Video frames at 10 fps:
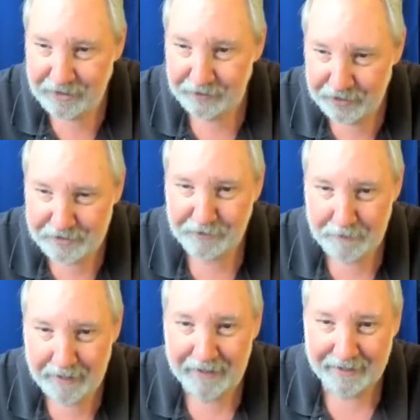curious from
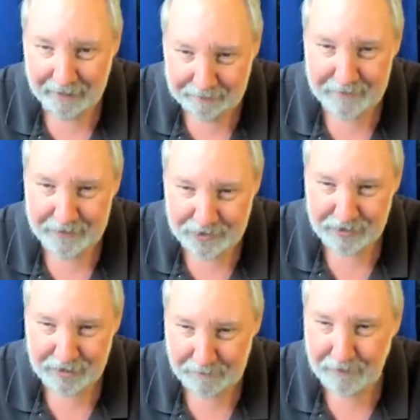the hiccup from the
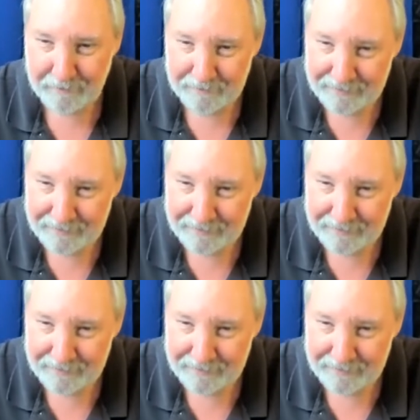stream. Okay.